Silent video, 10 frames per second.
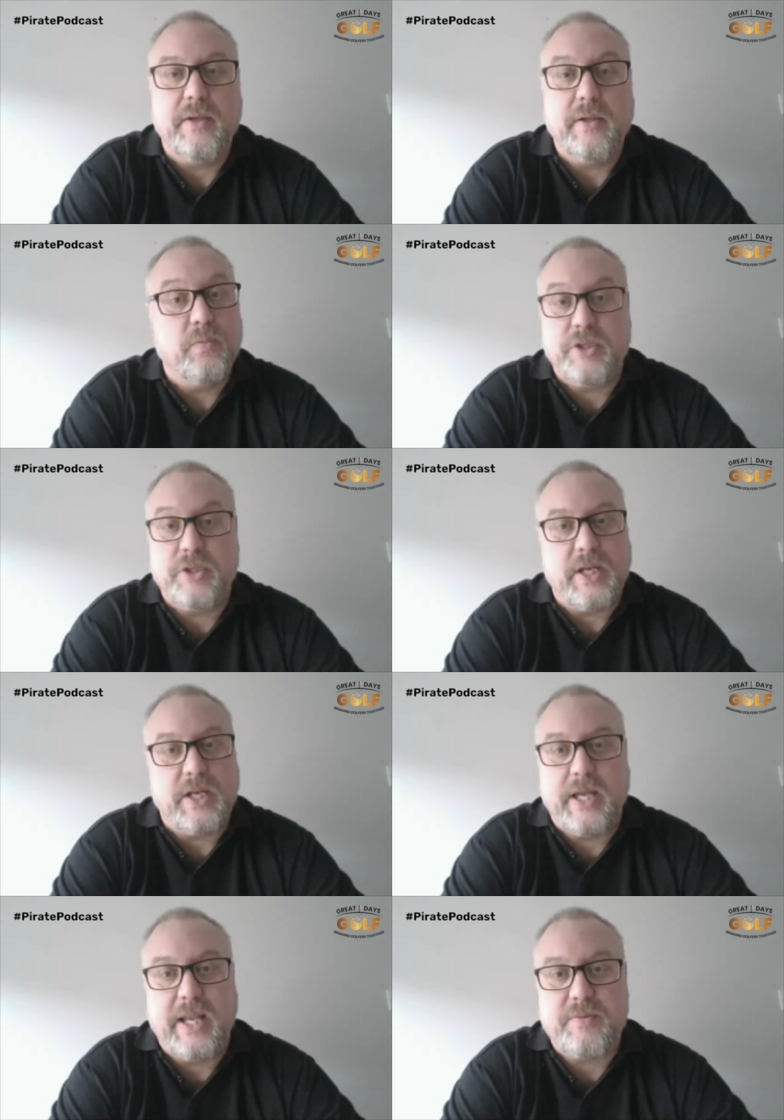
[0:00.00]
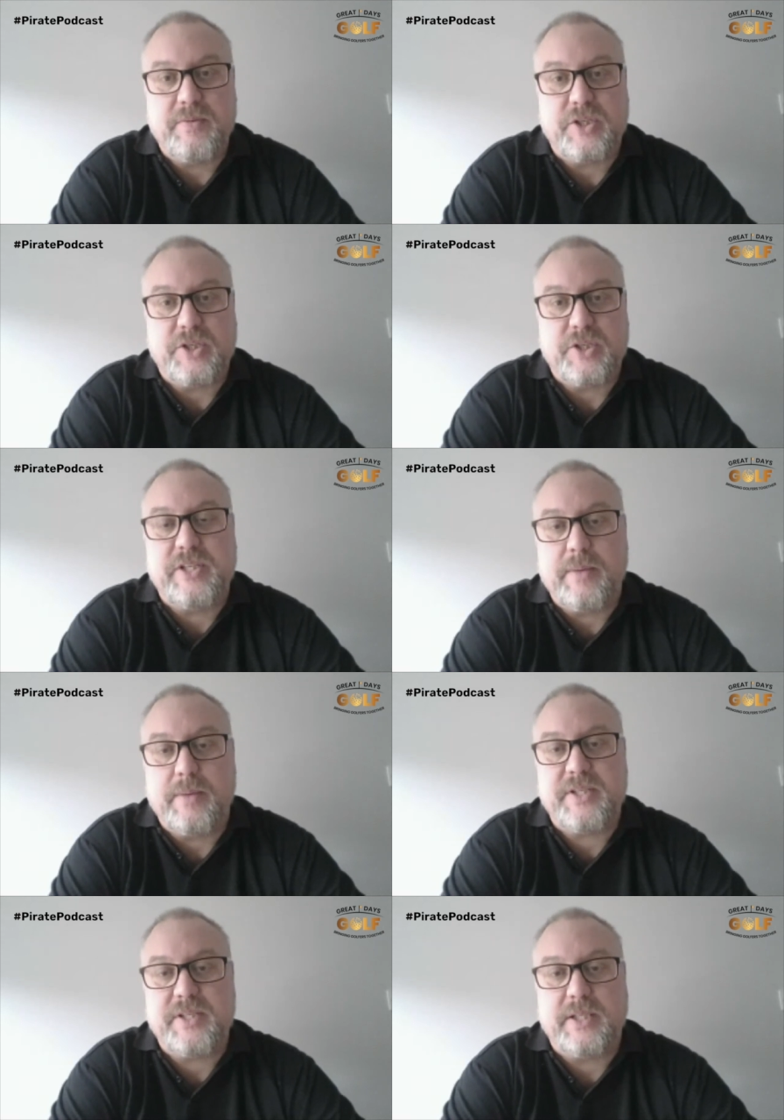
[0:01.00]
But you, and that was a two tips
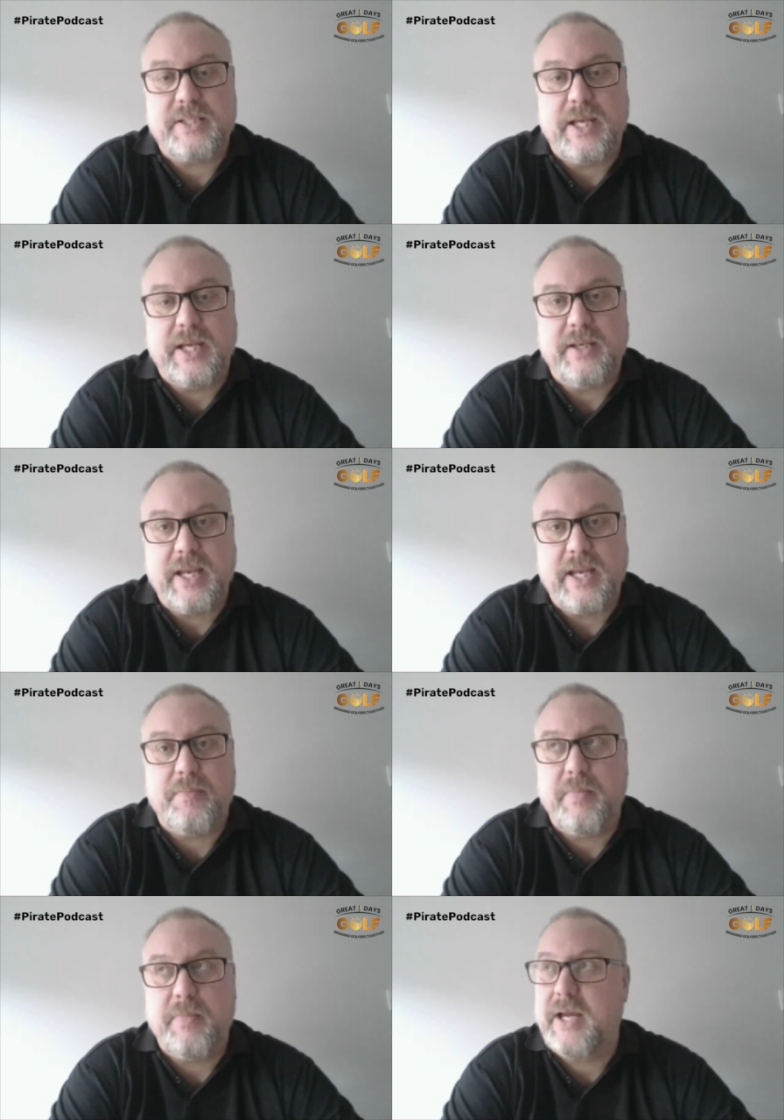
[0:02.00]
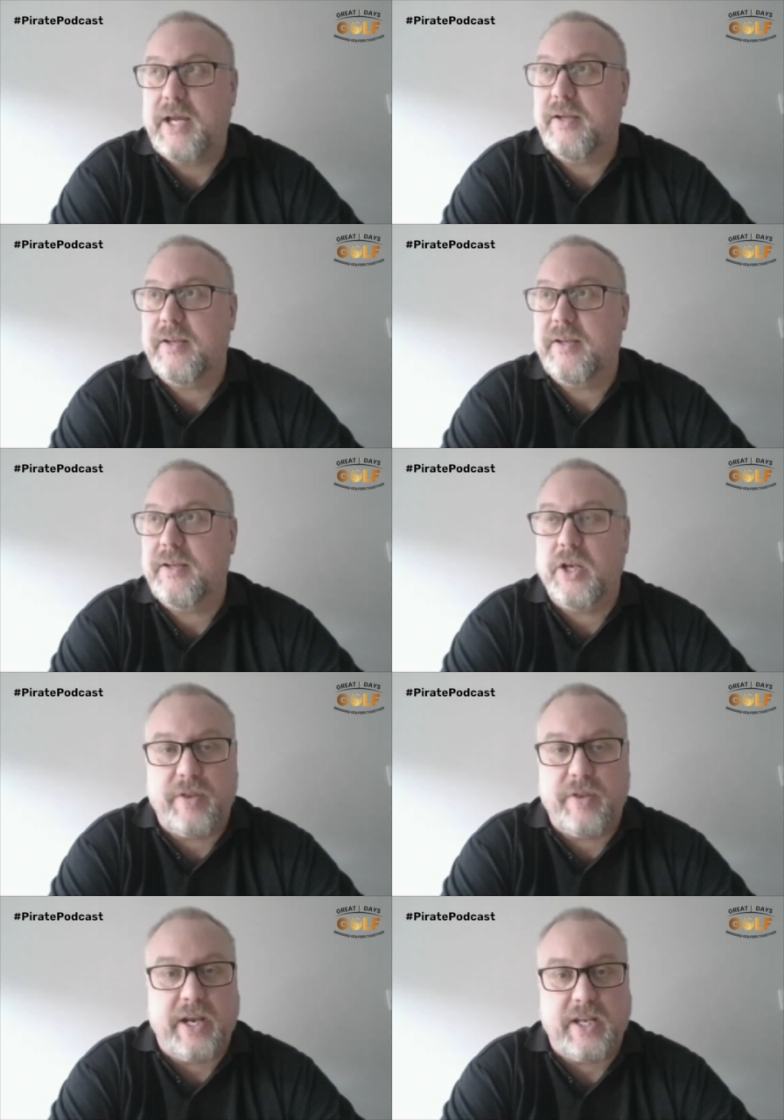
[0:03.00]
that uh, him, uh, you know, that
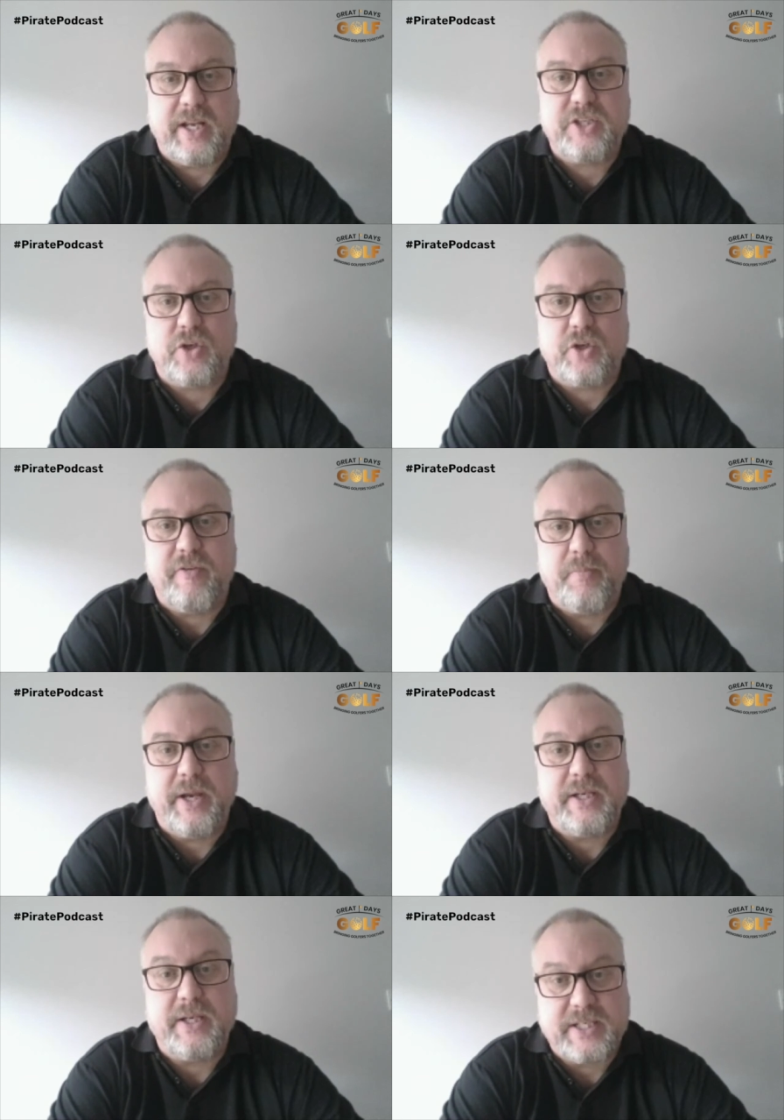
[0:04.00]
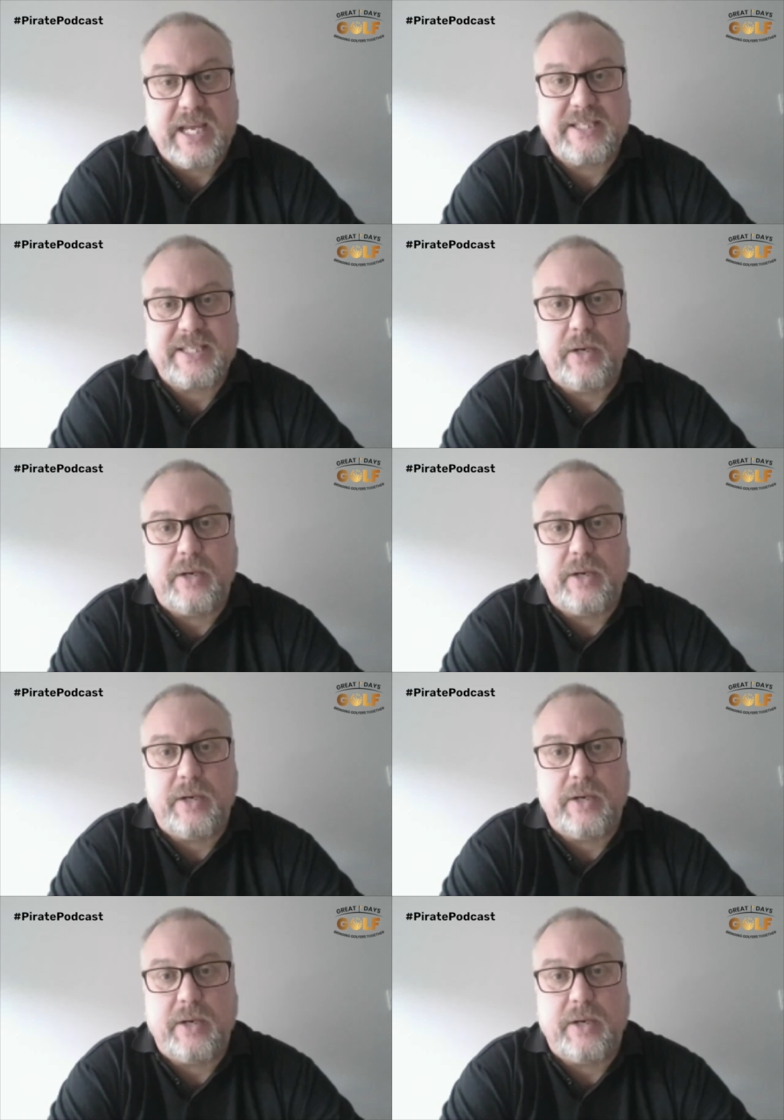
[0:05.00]
I, I, took off Mike to get. You never